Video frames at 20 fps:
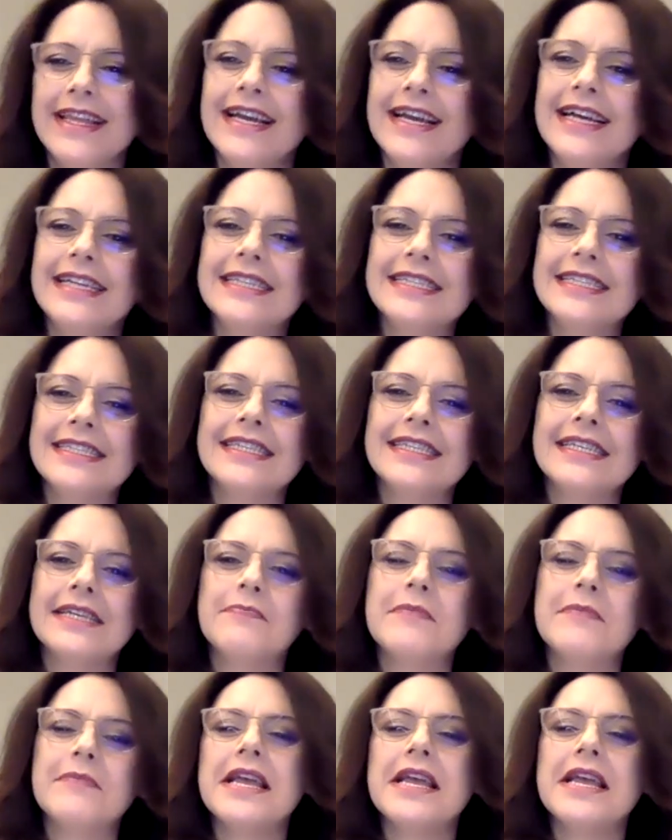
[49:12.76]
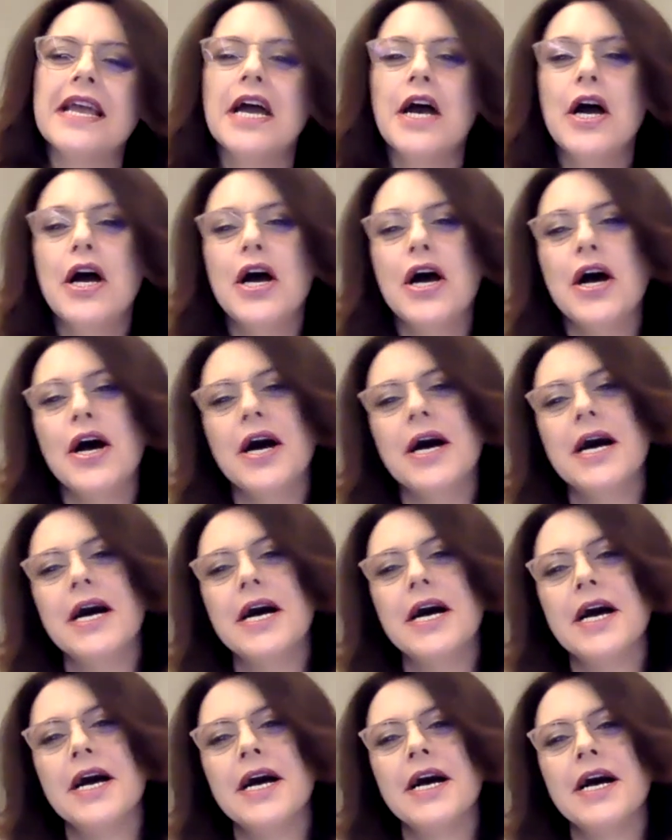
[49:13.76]
that.
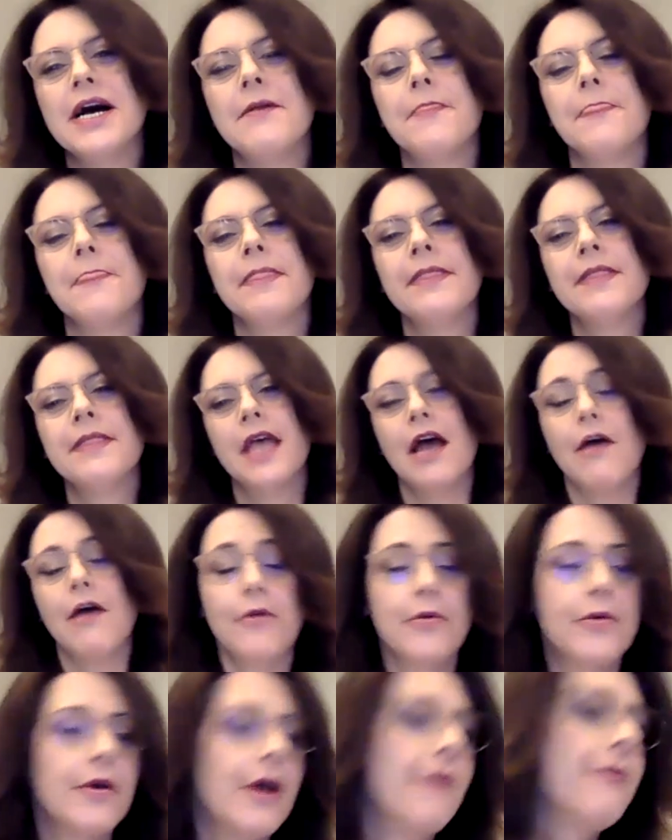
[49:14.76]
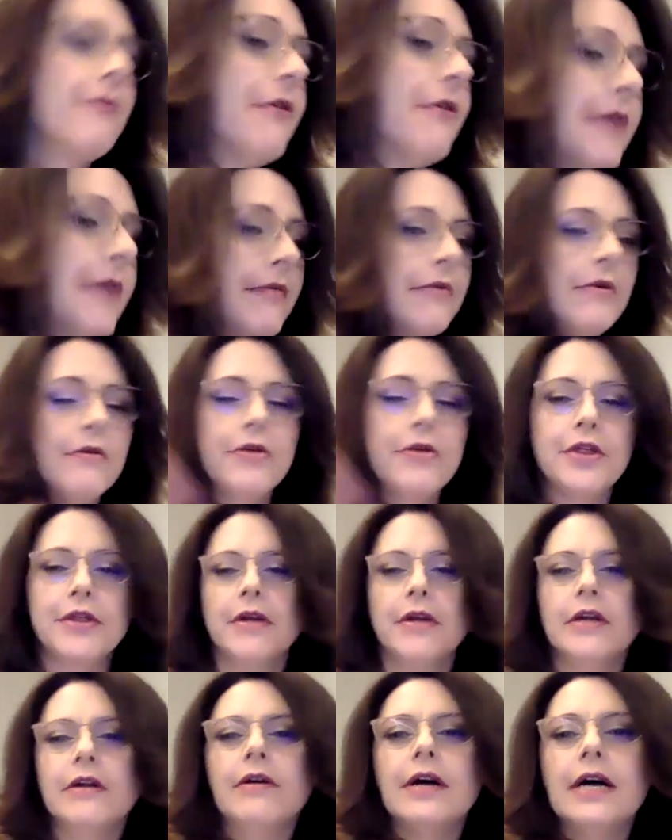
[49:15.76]
Um, I, will, I, will, I will
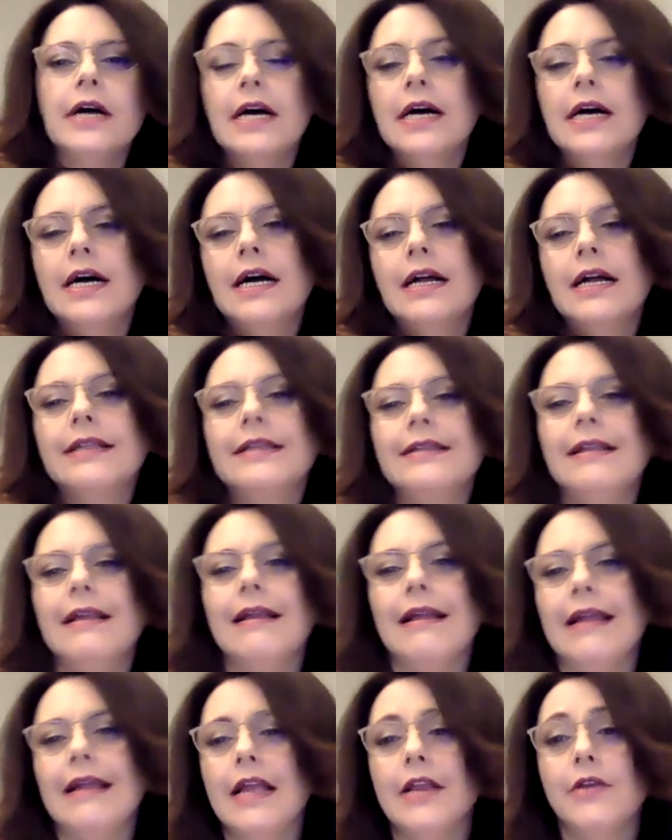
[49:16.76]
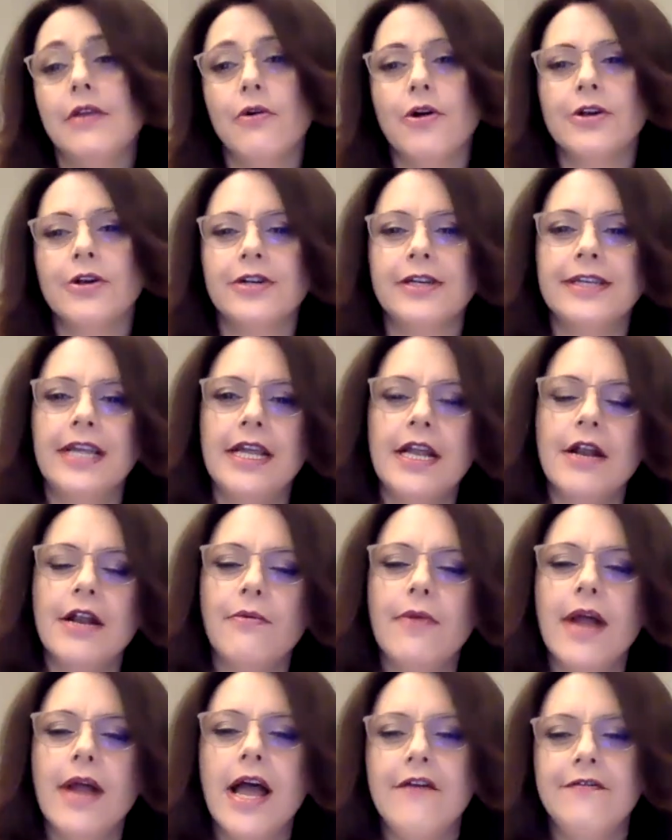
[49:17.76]
throw uh, in order they
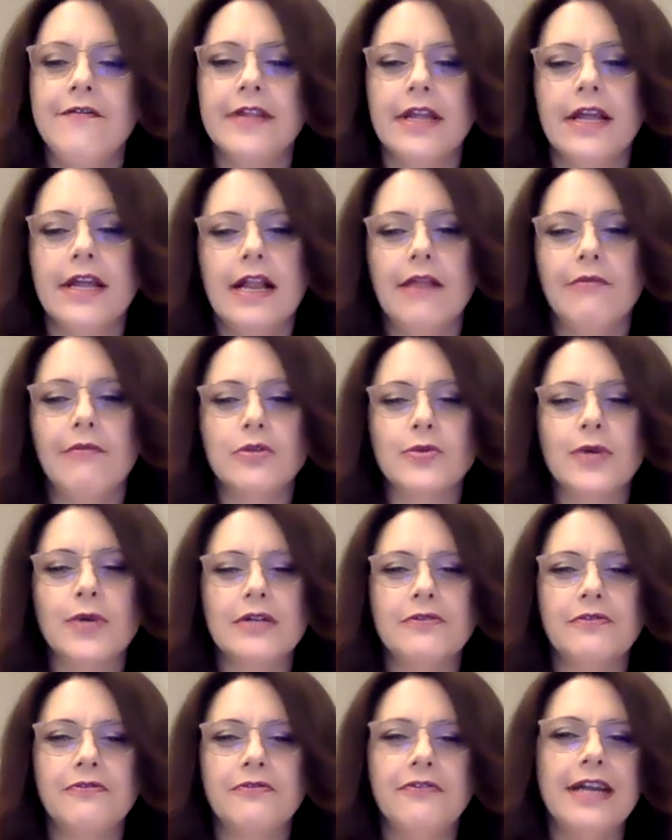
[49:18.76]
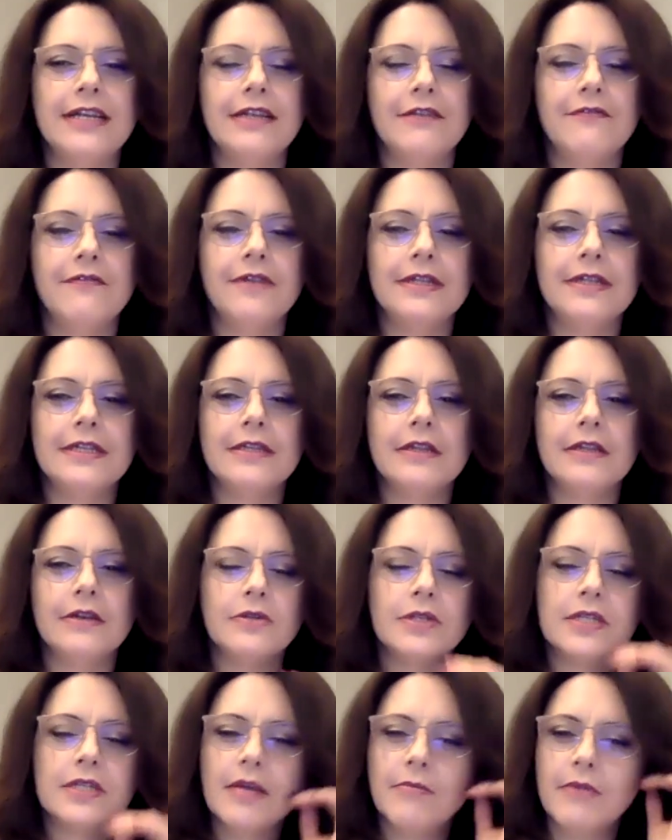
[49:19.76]
arrived and I will try to find if it,
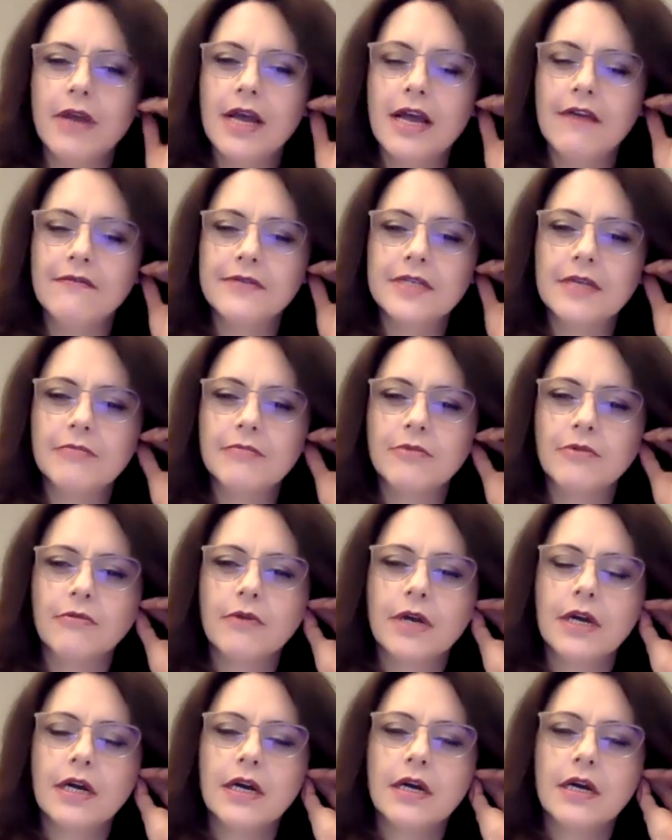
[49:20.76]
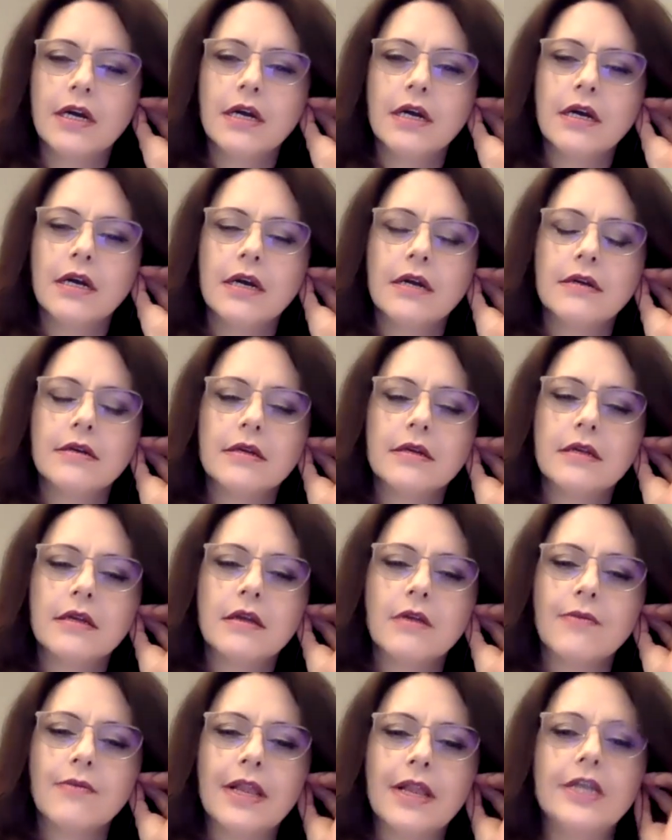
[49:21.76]
those some have some uh, uh,
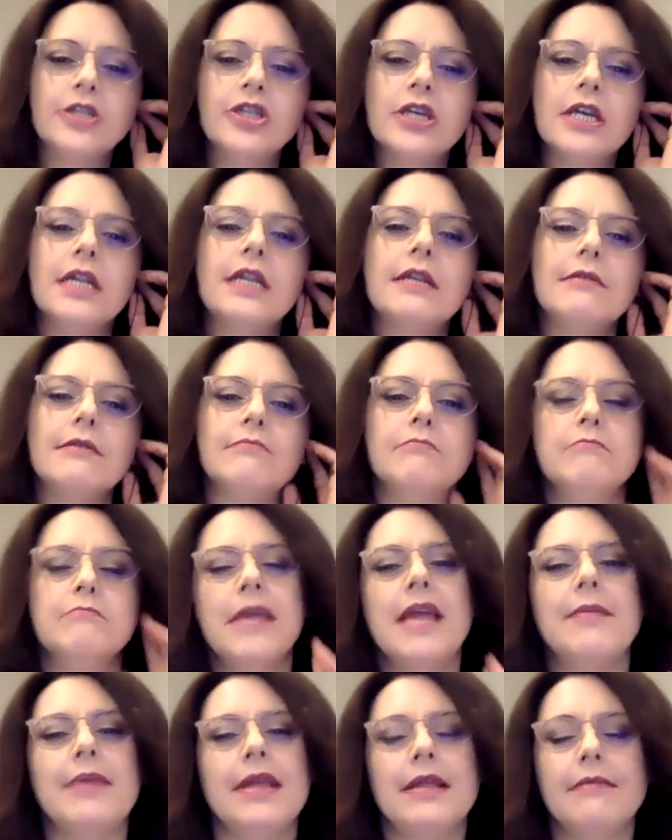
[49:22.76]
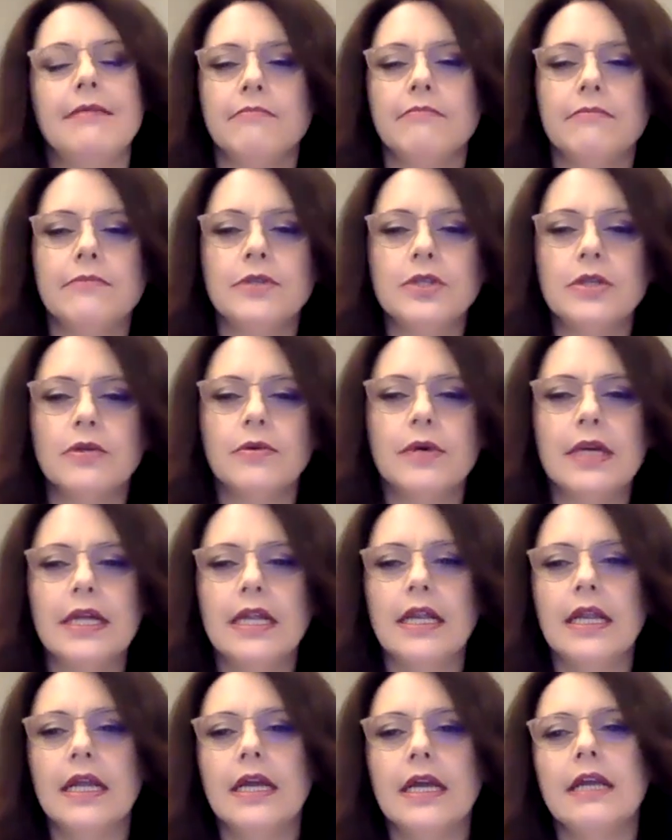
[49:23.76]
correlation, maybe do
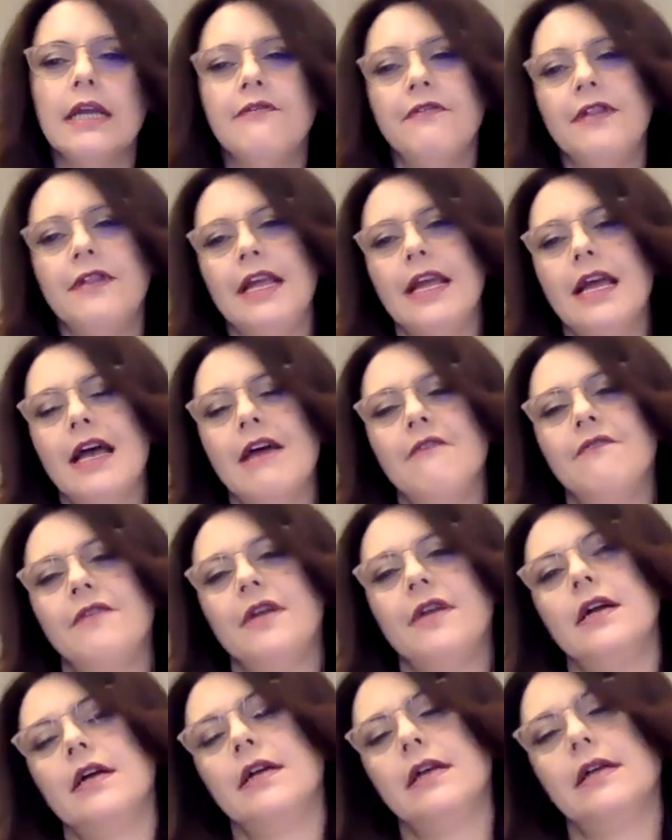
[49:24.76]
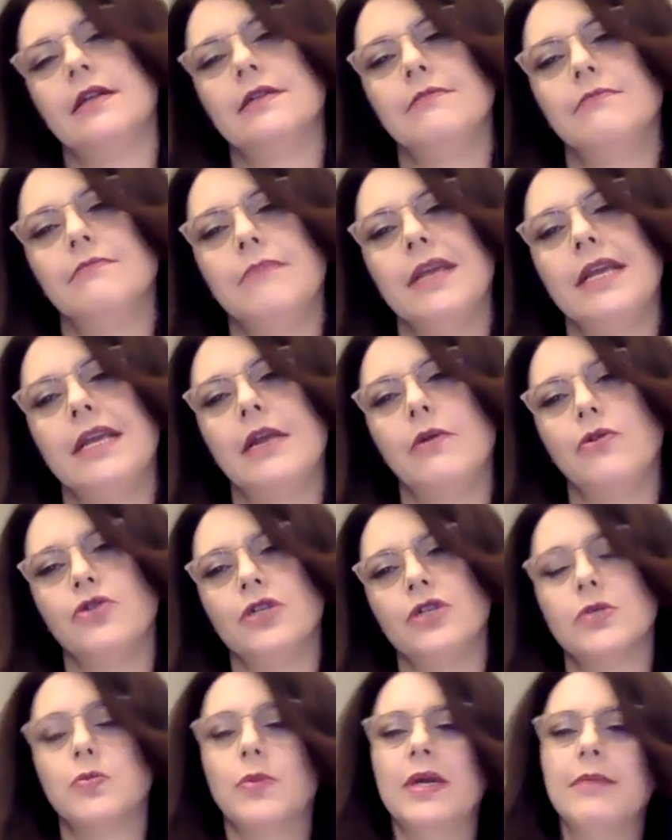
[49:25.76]
it uh, if they have a, uh, uh, making
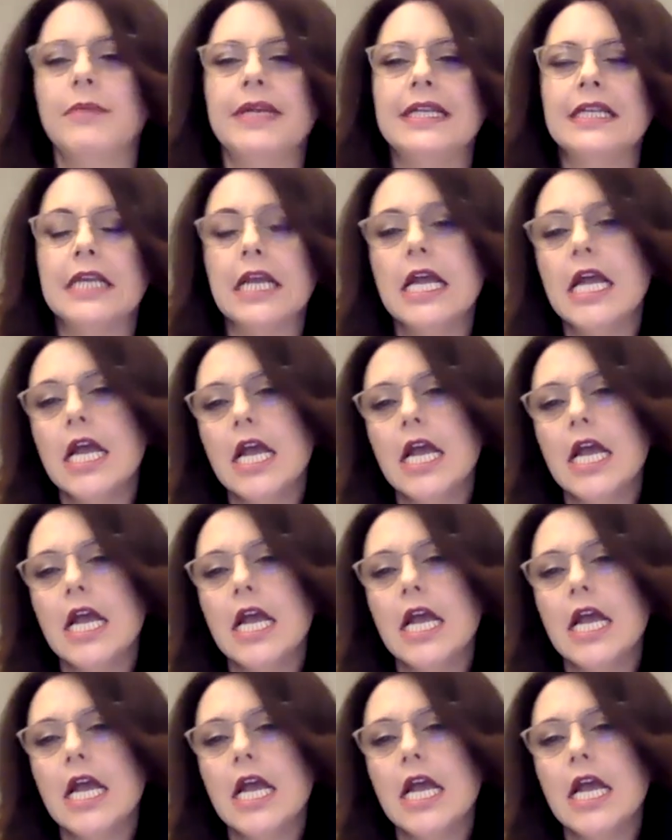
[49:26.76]
just one, but